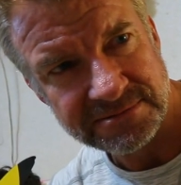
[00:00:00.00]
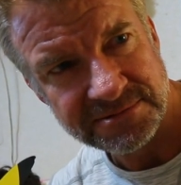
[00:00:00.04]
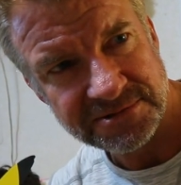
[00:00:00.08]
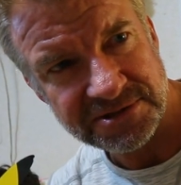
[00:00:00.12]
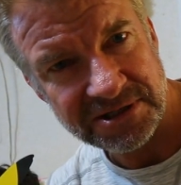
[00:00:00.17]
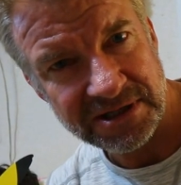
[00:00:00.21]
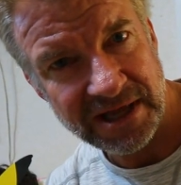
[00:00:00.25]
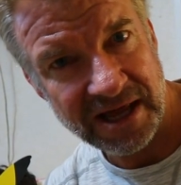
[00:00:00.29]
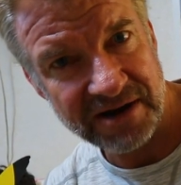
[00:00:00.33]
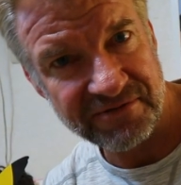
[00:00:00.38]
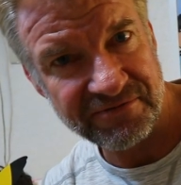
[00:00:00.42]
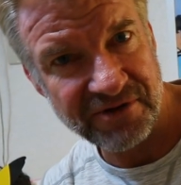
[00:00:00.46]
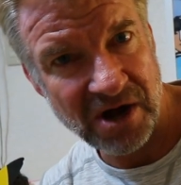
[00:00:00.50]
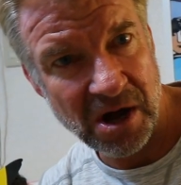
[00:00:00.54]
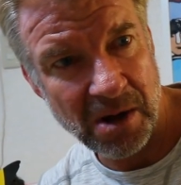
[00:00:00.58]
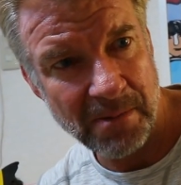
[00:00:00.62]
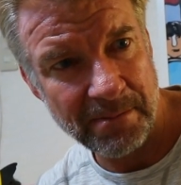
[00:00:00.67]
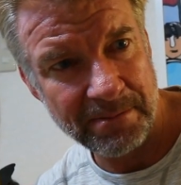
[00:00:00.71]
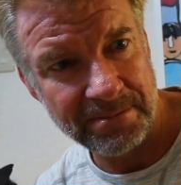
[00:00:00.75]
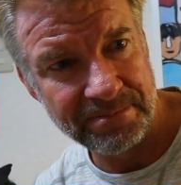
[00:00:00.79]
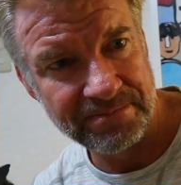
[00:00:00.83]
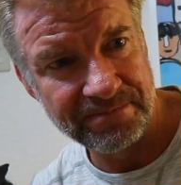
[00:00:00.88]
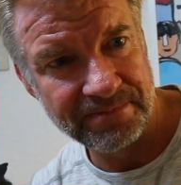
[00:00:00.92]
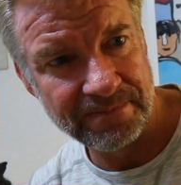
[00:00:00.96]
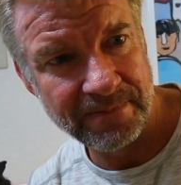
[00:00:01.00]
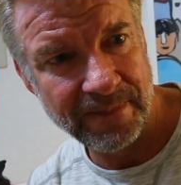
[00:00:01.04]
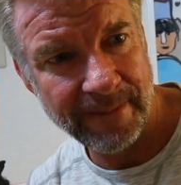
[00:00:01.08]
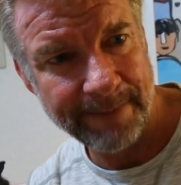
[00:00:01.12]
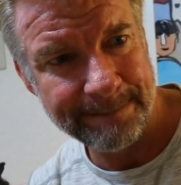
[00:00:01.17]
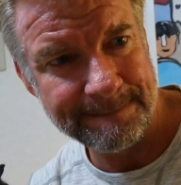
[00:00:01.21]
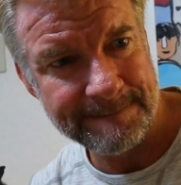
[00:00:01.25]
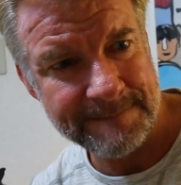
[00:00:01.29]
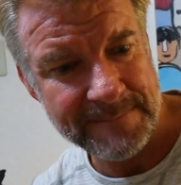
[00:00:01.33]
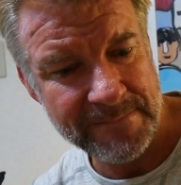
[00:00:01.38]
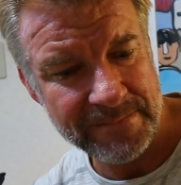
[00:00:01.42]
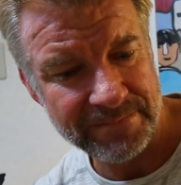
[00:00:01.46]
It's a lot of foam.
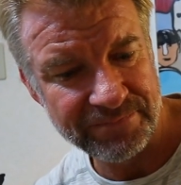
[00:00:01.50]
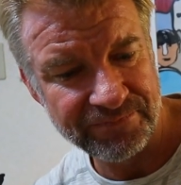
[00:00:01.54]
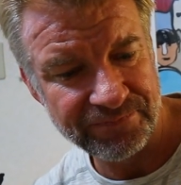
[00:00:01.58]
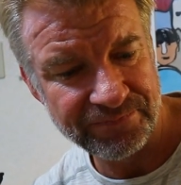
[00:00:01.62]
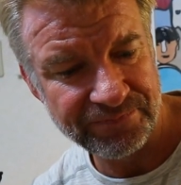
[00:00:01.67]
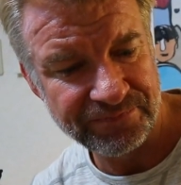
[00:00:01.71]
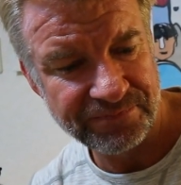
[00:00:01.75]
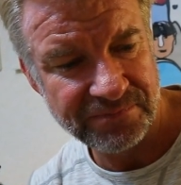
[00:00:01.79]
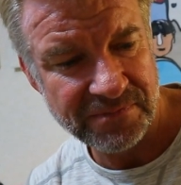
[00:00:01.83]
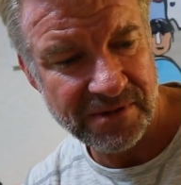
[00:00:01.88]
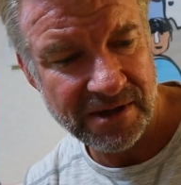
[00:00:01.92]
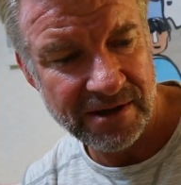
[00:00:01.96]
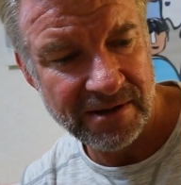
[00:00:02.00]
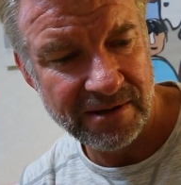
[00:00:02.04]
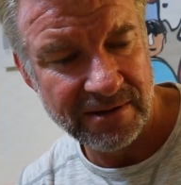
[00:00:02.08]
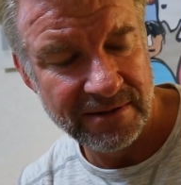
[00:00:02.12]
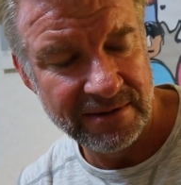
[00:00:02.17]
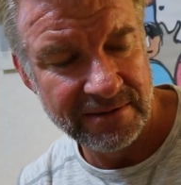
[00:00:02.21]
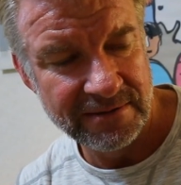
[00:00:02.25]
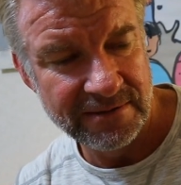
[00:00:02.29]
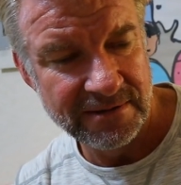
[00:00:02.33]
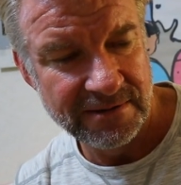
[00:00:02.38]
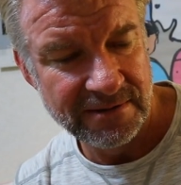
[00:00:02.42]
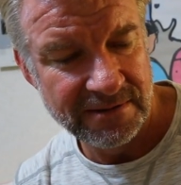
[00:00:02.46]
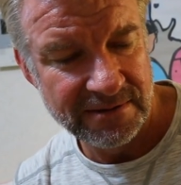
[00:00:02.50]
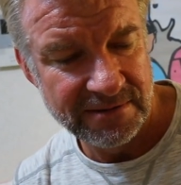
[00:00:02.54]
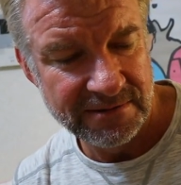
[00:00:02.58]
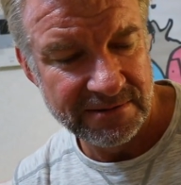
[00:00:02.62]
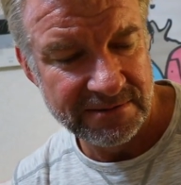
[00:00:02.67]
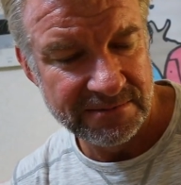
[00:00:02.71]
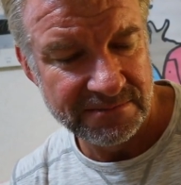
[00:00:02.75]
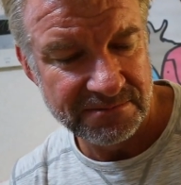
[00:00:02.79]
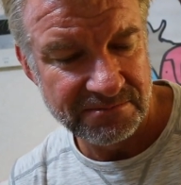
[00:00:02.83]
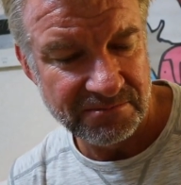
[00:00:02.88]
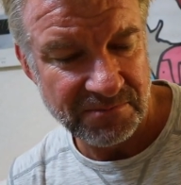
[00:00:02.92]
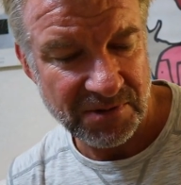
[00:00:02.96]

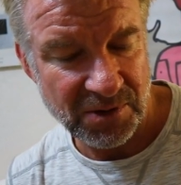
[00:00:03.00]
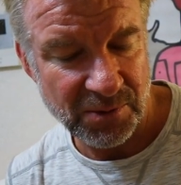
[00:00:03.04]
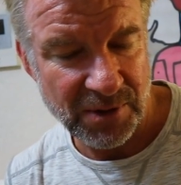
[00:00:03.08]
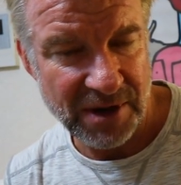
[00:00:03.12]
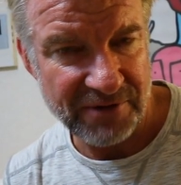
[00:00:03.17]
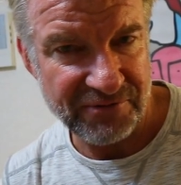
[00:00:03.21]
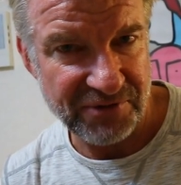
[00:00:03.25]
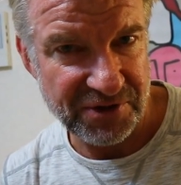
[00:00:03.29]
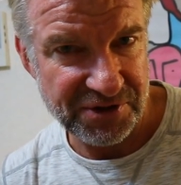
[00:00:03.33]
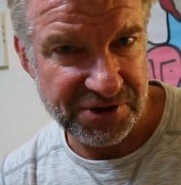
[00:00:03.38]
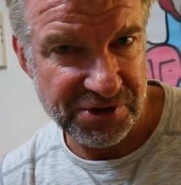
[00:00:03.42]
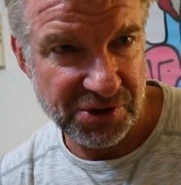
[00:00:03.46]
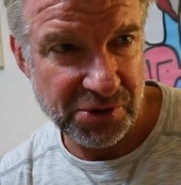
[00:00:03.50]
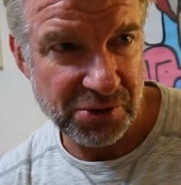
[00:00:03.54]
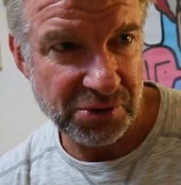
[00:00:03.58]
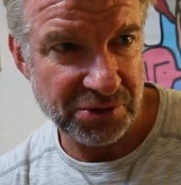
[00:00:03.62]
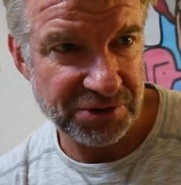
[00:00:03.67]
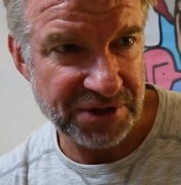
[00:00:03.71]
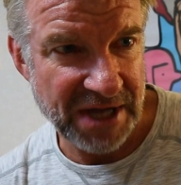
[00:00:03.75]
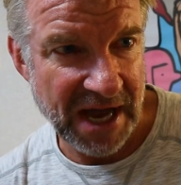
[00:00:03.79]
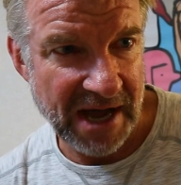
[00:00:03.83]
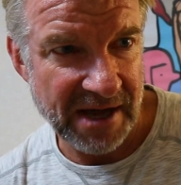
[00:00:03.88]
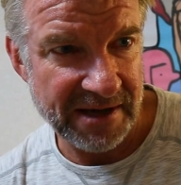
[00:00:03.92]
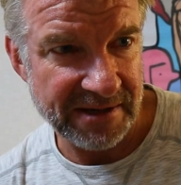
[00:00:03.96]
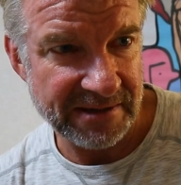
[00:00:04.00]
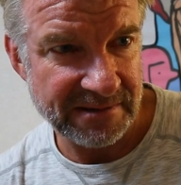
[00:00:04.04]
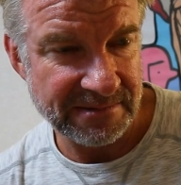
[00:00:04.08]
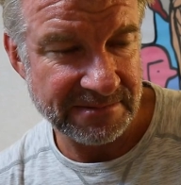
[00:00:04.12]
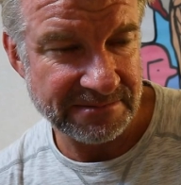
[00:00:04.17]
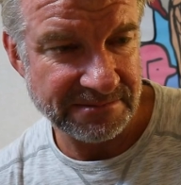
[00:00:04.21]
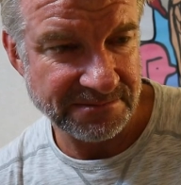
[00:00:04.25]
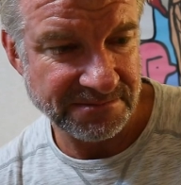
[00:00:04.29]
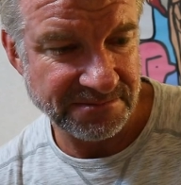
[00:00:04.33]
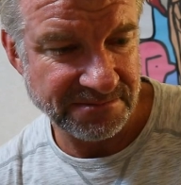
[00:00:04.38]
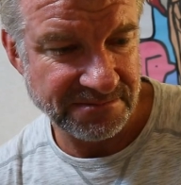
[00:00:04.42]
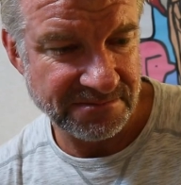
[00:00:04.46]
I'm going to wait for it to cool down
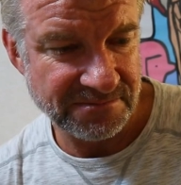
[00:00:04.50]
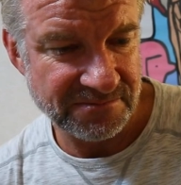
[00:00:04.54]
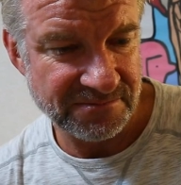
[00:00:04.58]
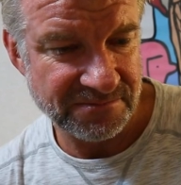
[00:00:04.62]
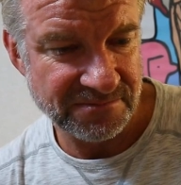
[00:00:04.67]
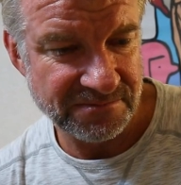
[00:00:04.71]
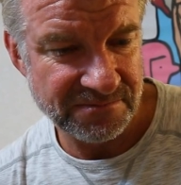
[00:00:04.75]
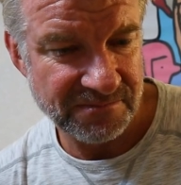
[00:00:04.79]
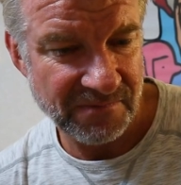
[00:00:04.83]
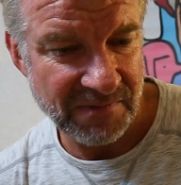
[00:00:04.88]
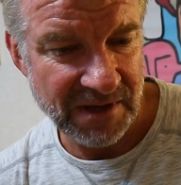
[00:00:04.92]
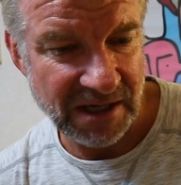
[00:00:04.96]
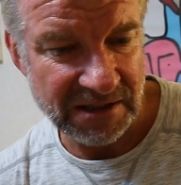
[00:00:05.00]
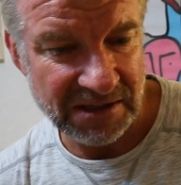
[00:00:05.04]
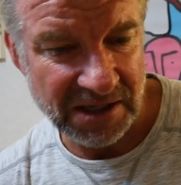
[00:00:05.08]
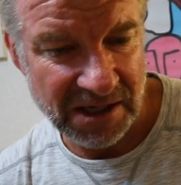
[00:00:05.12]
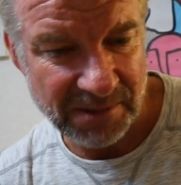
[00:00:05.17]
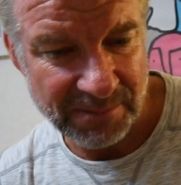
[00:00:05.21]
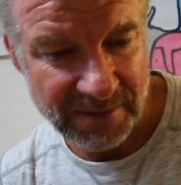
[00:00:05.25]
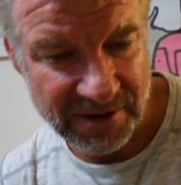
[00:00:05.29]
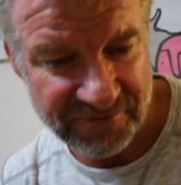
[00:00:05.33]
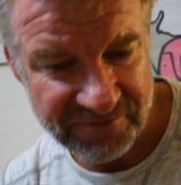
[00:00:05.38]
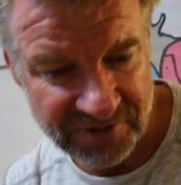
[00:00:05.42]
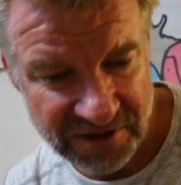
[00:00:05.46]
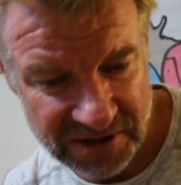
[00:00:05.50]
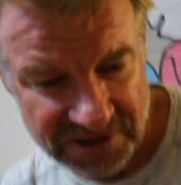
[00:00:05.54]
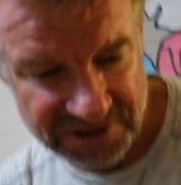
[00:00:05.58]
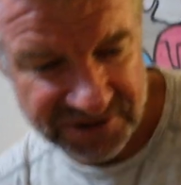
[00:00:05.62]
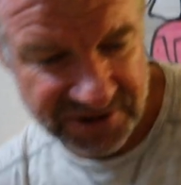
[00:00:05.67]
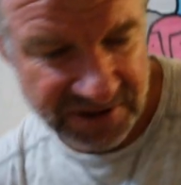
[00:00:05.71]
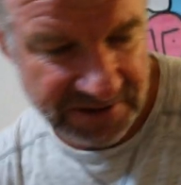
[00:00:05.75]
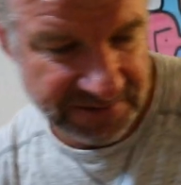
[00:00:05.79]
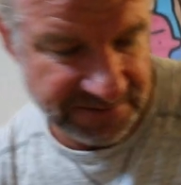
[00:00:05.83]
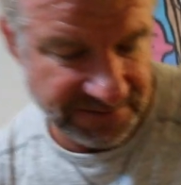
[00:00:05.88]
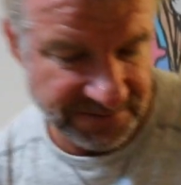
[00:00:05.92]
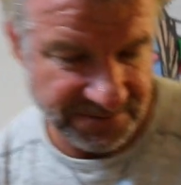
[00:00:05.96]
a little bit
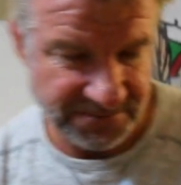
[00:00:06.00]
first.